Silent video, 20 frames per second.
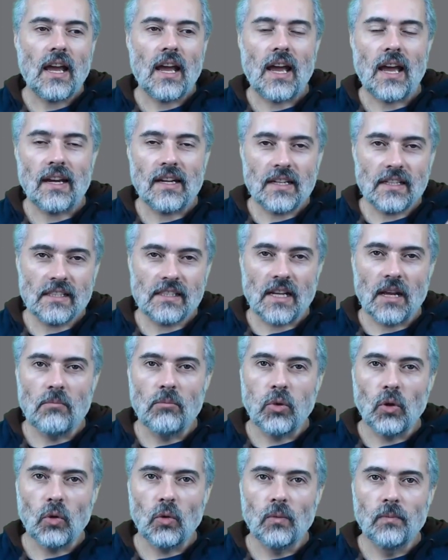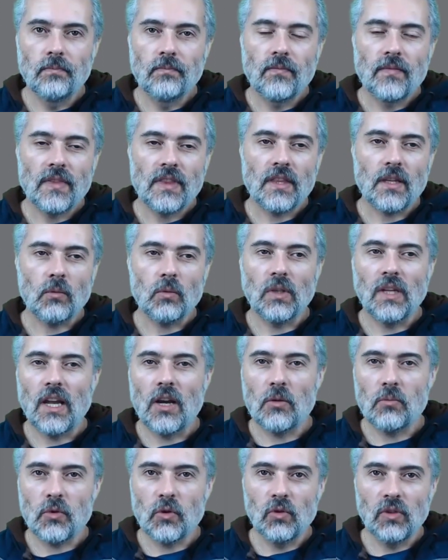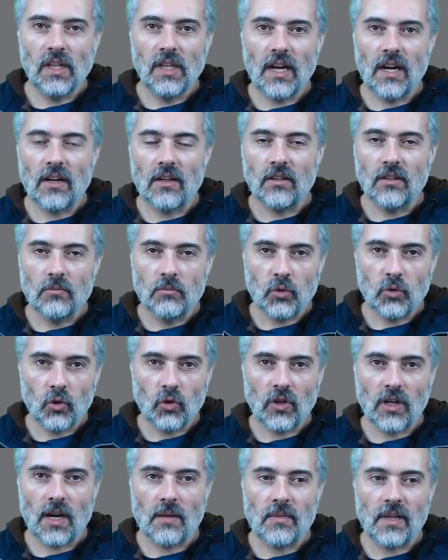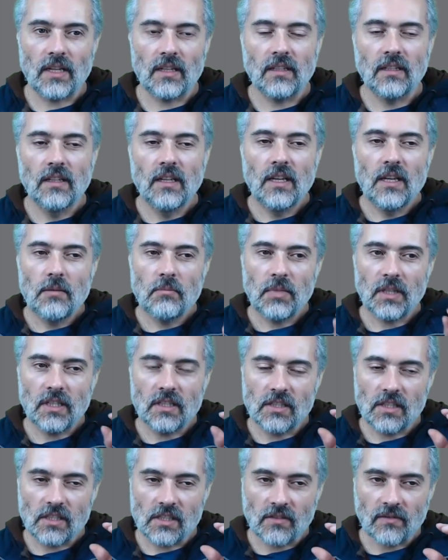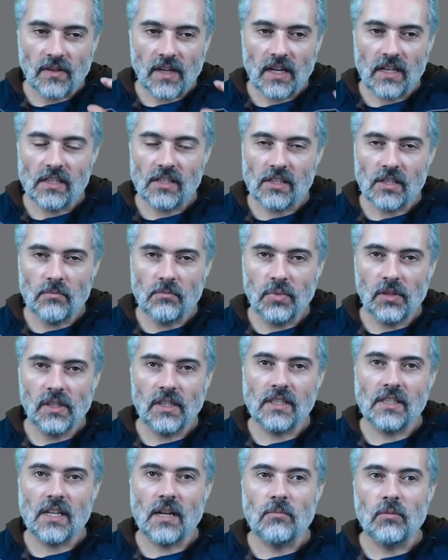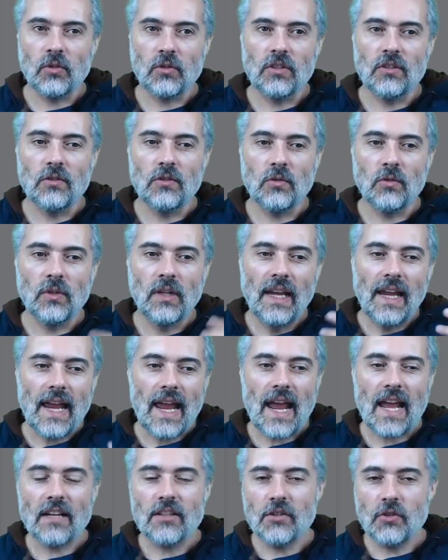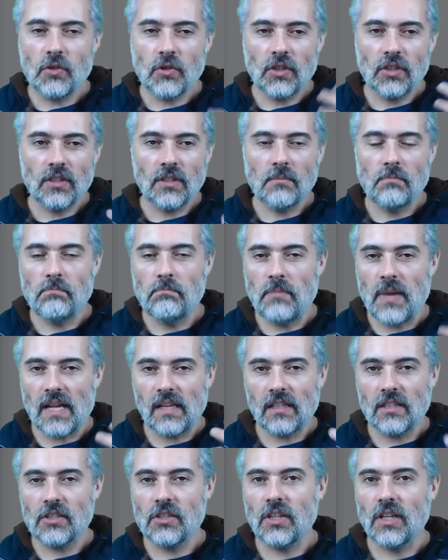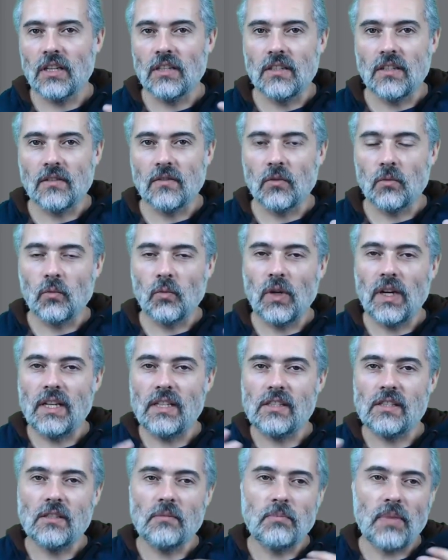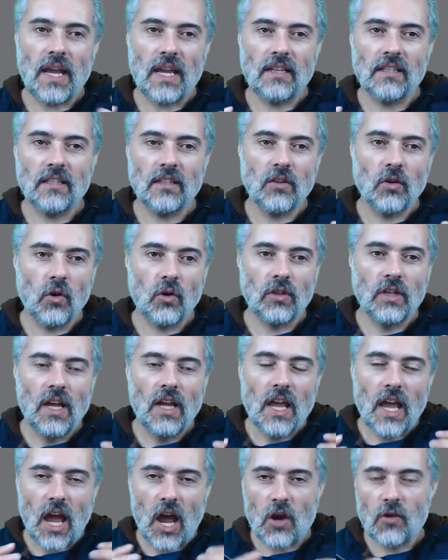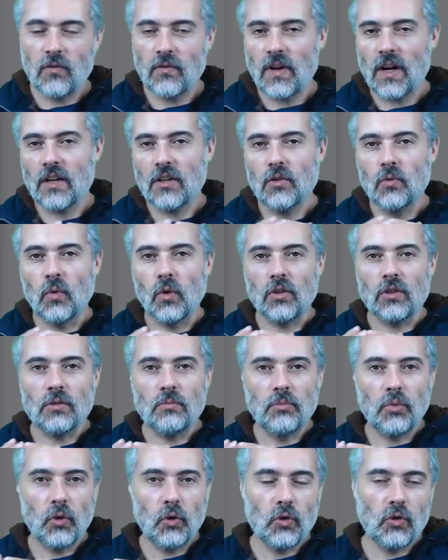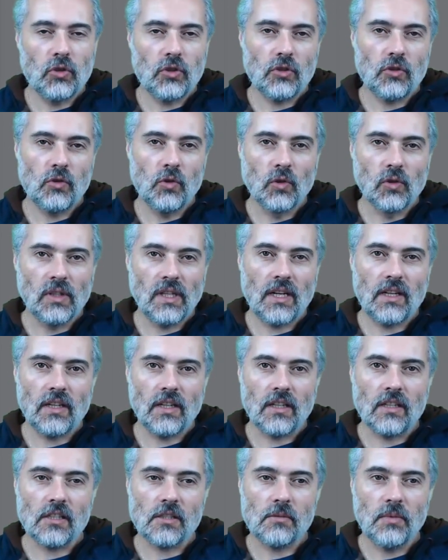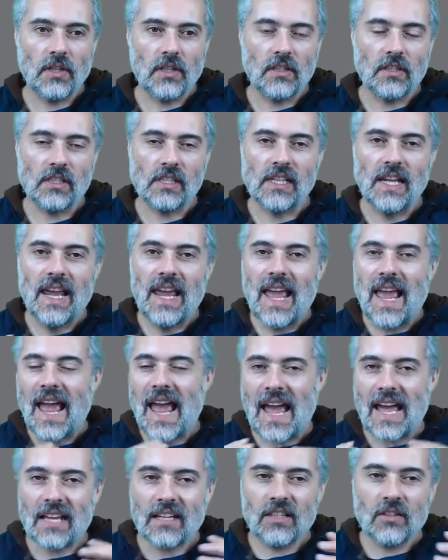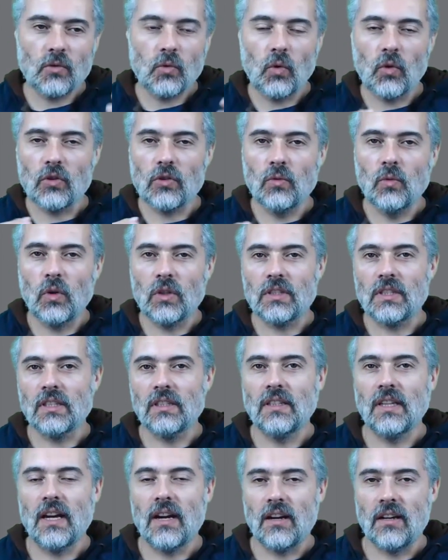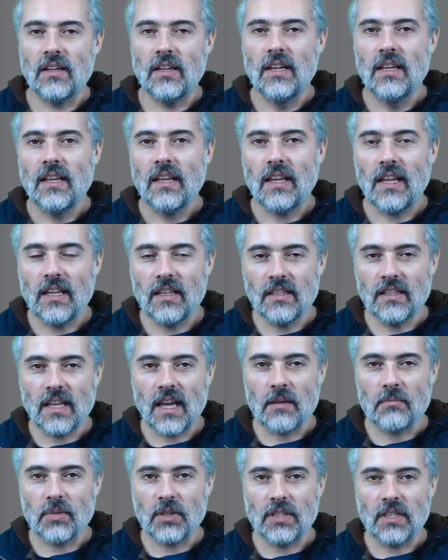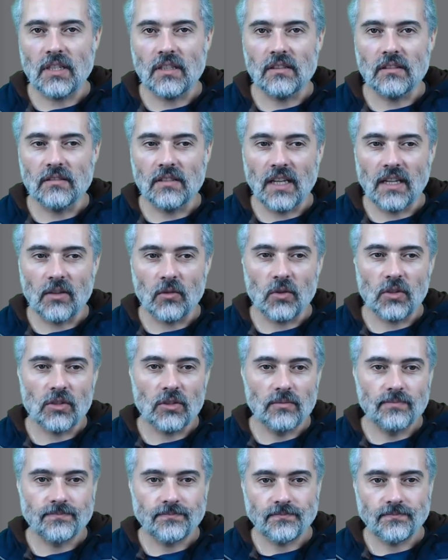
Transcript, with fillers: an example that will help you learn programming, because it's a very simple example to do and you can embellish it in different ways depending on how far you want to push your learning experience and what you want to learn in that particular language.